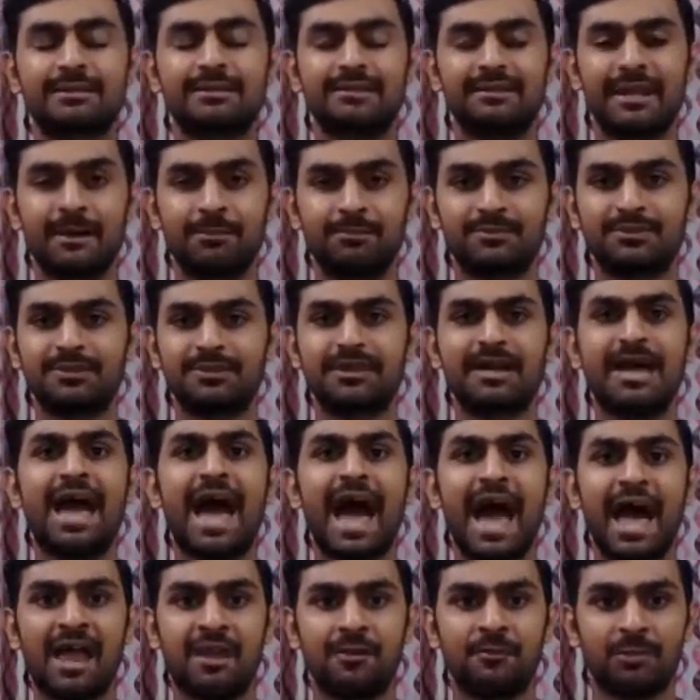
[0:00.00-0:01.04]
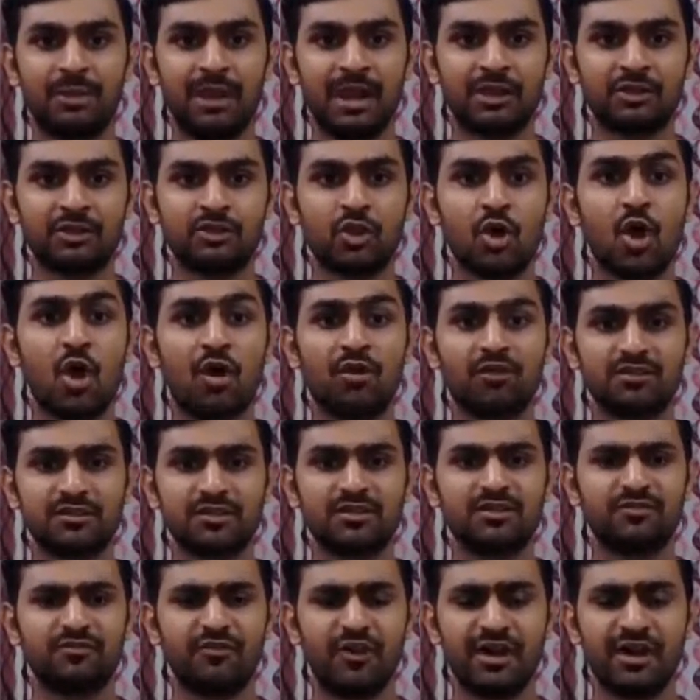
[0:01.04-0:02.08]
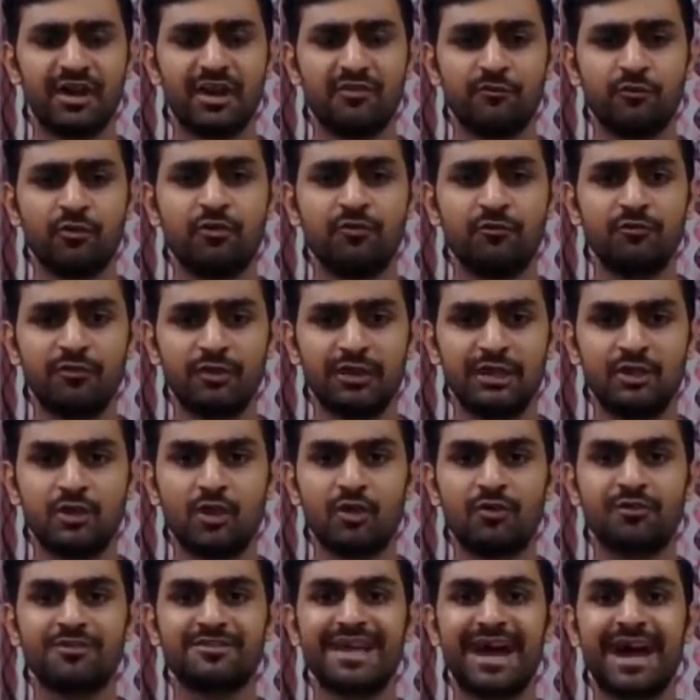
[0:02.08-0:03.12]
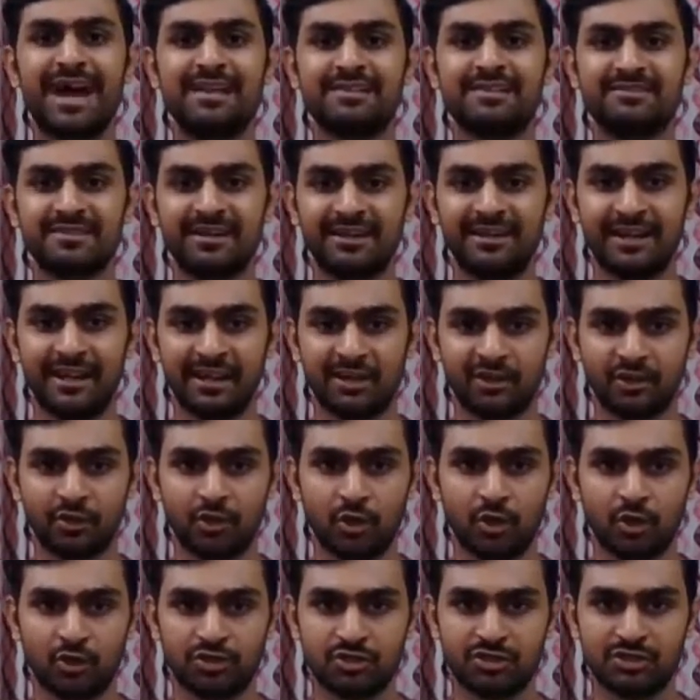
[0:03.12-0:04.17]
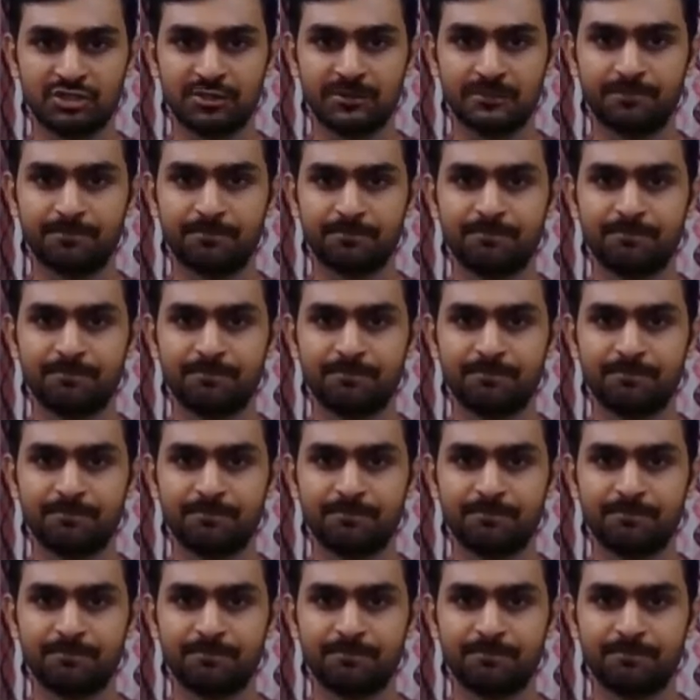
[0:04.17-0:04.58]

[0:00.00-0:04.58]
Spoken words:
depth and breadth of this wonderful field of science and technology.